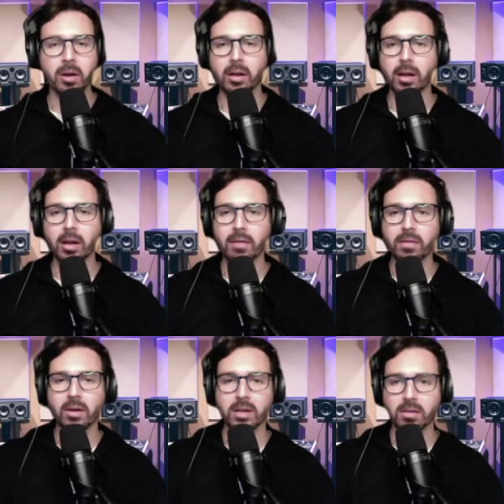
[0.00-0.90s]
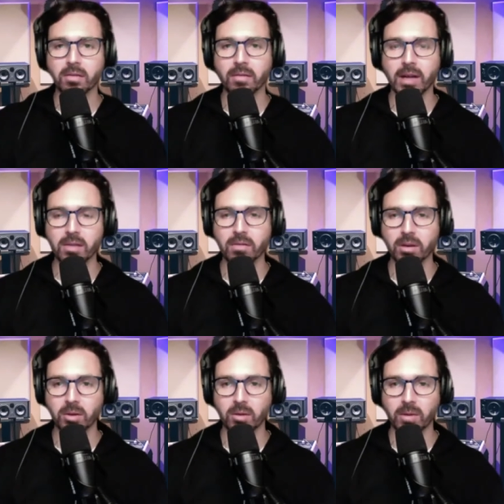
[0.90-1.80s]
love the idea of the value ring,
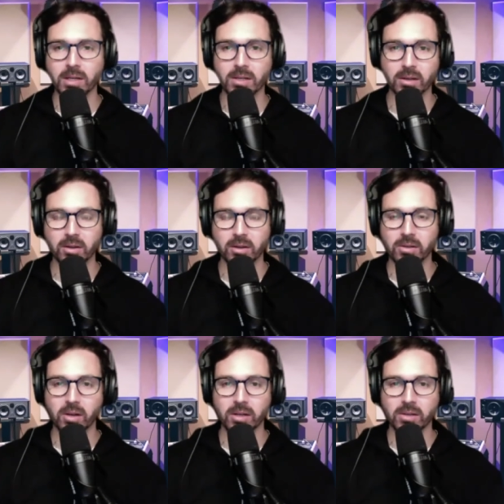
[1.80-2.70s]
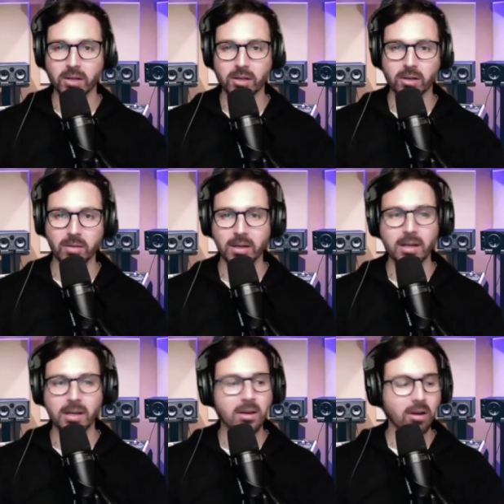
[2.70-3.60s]
by the way. Just a side comment.
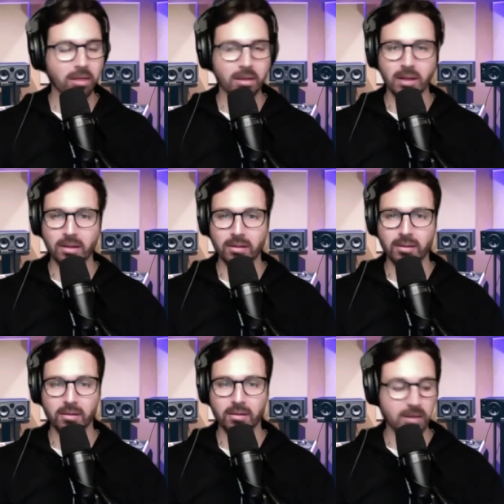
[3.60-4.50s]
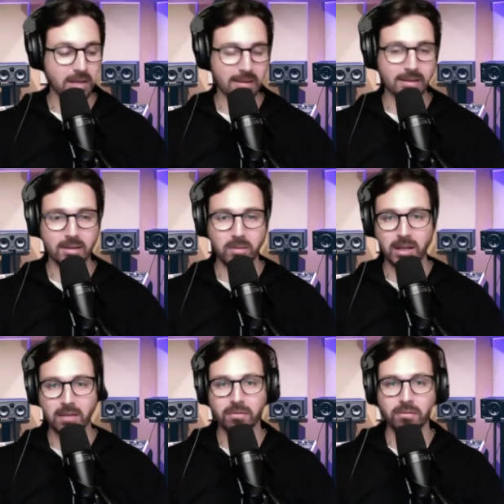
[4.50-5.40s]
I think that's fantastic. We
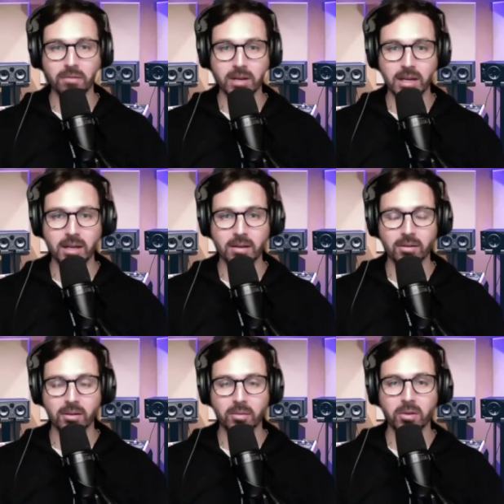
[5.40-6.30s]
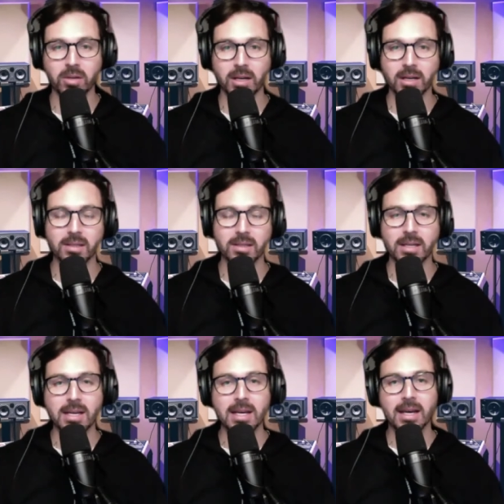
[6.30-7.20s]
love free here on the podcast.
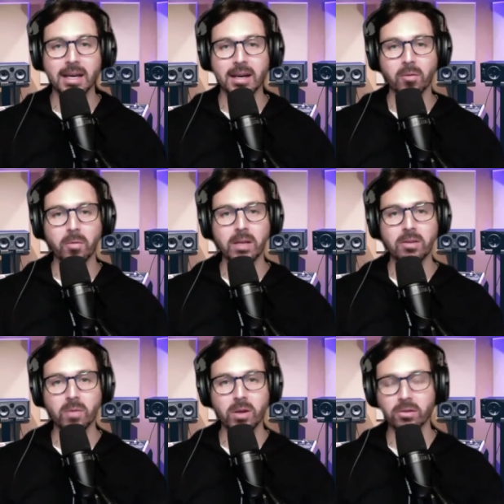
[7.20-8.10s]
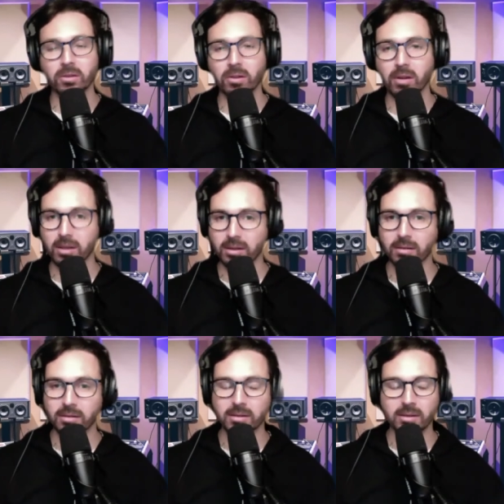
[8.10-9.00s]
We also like to
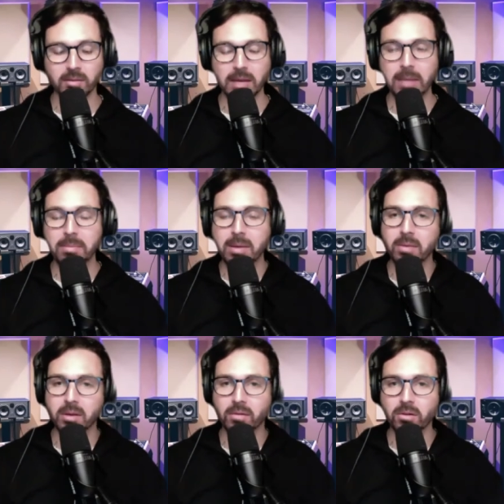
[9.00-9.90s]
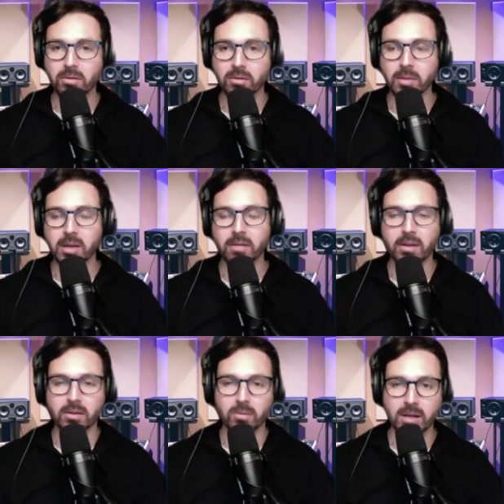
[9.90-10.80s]
get people involved. I mean, if
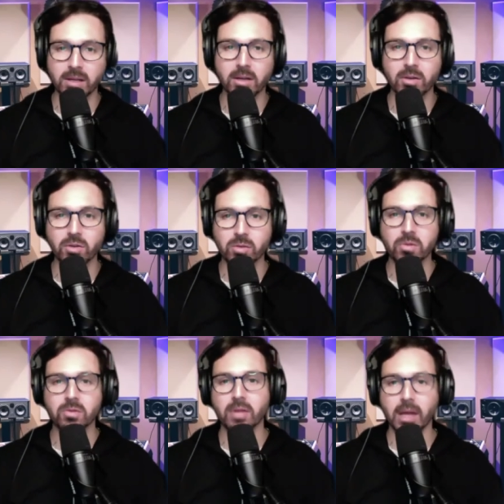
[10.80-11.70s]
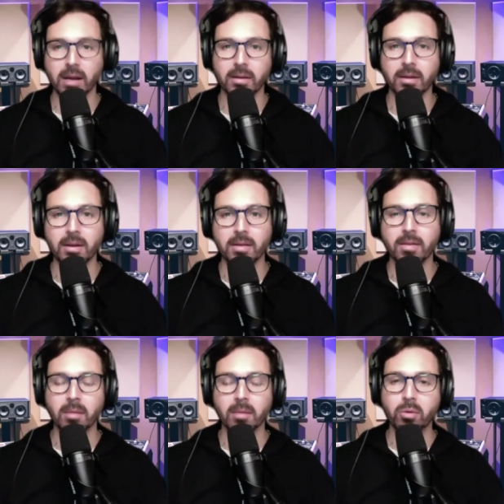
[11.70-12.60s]
there's a way to contribute to
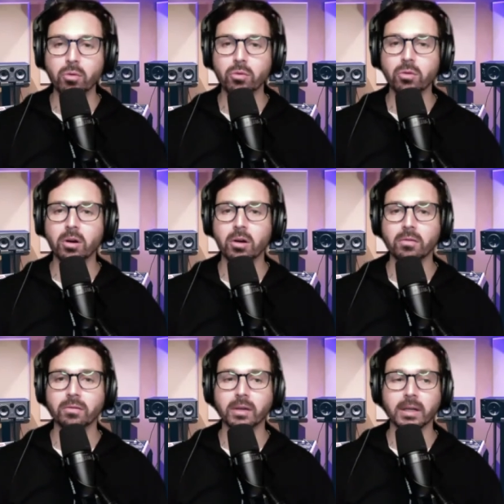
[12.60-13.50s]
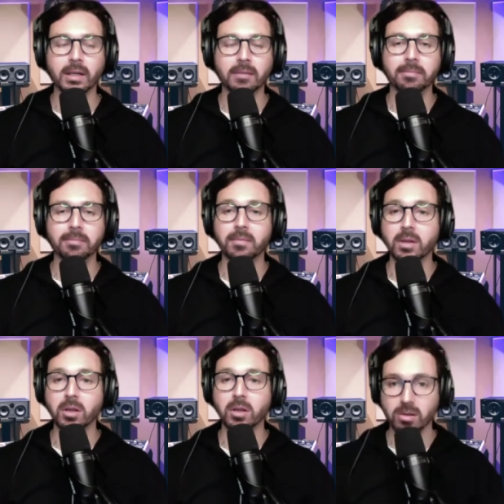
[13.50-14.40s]
that pool of, as you